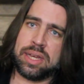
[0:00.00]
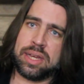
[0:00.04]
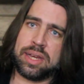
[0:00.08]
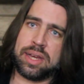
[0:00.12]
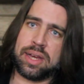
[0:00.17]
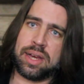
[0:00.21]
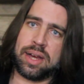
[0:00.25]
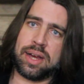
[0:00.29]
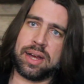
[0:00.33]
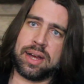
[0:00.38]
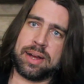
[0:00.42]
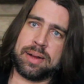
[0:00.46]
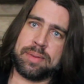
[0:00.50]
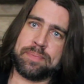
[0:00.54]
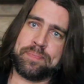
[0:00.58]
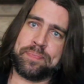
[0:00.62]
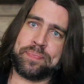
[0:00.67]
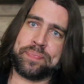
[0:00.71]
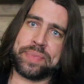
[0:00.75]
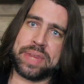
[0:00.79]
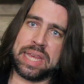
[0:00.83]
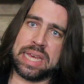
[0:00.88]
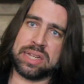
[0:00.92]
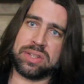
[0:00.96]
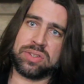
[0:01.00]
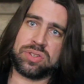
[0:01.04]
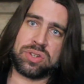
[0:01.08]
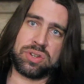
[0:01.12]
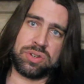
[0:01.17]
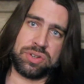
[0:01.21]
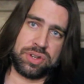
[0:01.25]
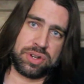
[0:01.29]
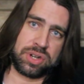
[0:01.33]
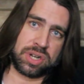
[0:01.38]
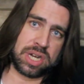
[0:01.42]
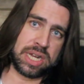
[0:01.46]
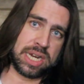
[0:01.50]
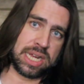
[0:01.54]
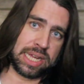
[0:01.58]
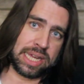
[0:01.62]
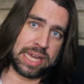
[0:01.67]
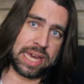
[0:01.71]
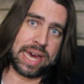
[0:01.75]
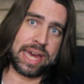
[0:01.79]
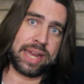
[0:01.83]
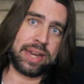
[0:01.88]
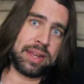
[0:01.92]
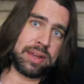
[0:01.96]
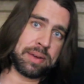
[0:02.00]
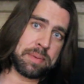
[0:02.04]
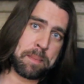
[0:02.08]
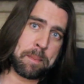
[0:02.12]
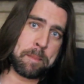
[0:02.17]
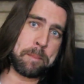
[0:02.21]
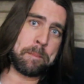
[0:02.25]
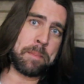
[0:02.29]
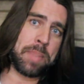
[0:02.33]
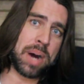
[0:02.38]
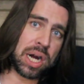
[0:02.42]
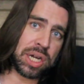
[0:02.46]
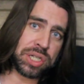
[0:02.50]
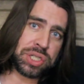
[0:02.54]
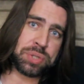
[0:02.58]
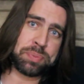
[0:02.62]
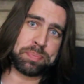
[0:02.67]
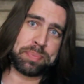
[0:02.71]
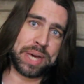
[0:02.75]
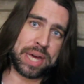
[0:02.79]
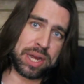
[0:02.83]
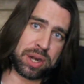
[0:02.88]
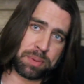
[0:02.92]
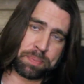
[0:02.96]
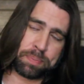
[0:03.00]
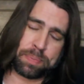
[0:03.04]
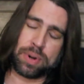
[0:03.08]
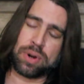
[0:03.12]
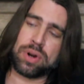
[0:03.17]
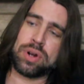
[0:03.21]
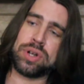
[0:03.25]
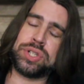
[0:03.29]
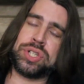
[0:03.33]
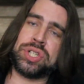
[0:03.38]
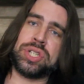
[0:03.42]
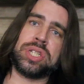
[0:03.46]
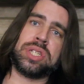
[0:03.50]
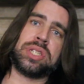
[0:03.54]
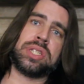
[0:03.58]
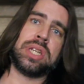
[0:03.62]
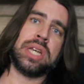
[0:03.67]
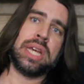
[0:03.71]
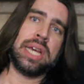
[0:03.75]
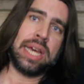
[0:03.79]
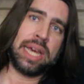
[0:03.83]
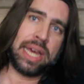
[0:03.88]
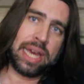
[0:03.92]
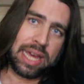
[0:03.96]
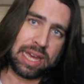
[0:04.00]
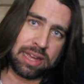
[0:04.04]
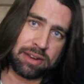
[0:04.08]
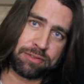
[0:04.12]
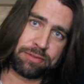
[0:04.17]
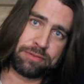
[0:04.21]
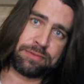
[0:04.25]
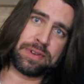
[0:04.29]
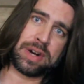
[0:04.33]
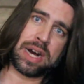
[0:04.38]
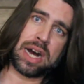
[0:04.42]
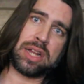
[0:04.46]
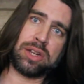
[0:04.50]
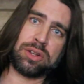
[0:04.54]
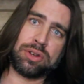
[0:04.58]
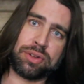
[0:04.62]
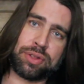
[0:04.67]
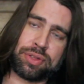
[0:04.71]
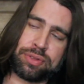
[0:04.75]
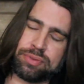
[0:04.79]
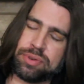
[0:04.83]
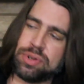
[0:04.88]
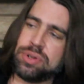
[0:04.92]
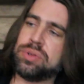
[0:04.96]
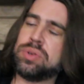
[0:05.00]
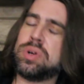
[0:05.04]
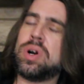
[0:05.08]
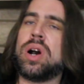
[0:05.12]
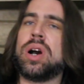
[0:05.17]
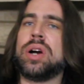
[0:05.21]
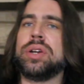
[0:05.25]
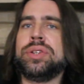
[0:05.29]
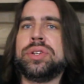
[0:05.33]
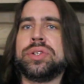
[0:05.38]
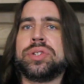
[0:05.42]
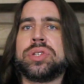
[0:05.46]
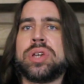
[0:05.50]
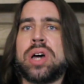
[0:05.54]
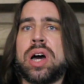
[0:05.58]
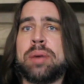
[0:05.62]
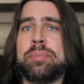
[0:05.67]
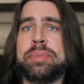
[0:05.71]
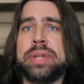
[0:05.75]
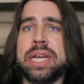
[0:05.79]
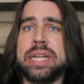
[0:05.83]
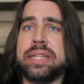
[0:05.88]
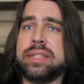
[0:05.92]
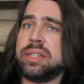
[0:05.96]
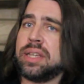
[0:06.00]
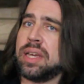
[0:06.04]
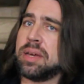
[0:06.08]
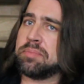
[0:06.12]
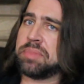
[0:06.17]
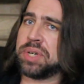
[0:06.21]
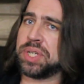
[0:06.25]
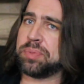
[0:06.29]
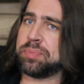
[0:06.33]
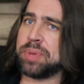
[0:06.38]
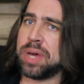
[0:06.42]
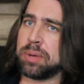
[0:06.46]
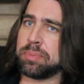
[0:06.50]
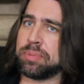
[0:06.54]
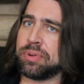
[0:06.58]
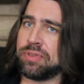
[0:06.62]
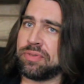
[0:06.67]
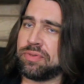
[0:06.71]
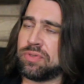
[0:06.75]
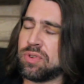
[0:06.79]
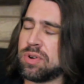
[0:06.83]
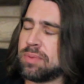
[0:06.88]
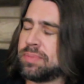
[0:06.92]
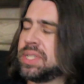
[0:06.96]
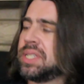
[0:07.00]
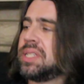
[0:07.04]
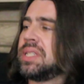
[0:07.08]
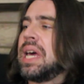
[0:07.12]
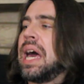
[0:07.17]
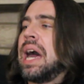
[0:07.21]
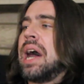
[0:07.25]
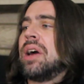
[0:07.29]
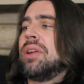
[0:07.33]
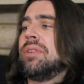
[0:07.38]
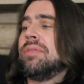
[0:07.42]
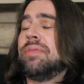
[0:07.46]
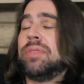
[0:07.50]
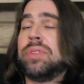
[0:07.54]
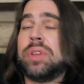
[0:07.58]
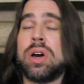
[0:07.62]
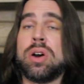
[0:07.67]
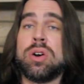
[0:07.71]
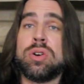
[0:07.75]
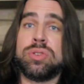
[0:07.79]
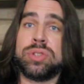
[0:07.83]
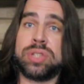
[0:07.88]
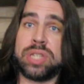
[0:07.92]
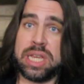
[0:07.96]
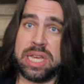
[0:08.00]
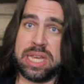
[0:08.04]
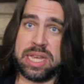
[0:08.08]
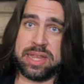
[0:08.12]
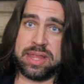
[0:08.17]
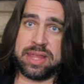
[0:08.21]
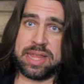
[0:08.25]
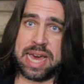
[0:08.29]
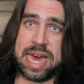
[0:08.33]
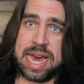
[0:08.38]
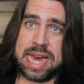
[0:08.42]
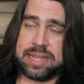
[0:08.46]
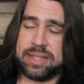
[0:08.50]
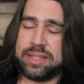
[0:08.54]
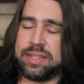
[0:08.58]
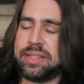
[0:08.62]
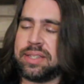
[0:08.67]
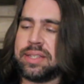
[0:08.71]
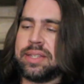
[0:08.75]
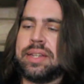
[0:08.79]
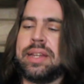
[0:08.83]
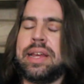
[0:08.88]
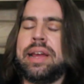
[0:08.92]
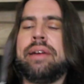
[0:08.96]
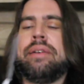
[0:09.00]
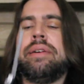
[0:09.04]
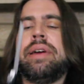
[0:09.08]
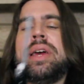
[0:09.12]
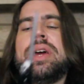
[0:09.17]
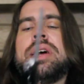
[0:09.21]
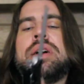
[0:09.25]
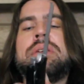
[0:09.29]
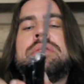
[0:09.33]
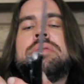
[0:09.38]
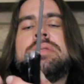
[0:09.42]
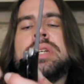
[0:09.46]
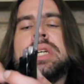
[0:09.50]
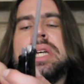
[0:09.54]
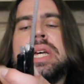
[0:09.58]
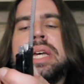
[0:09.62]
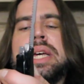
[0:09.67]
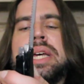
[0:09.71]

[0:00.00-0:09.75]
And so you're going to get much better purchase and follow through on your saw blades. You get much better performance out of those in that scenario.